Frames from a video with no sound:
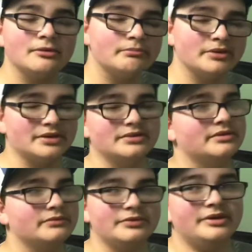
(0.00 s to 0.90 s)
but
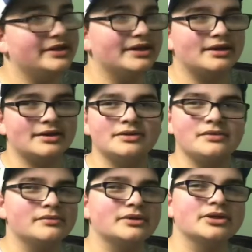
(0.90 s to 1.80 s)
really, I
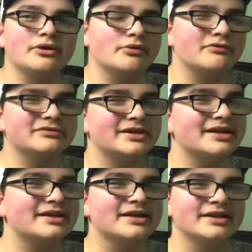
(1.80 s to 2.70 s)
don't want to go over
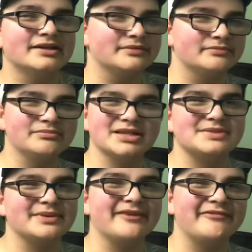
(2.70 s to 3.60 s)
that, and plus
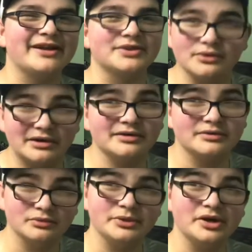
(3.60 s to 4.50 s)
we have Fat Thor.
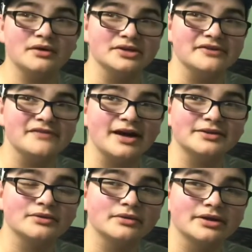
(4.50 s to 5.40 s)
We all need Fat
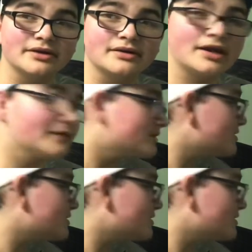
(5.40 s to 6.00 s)
Thor in our lives.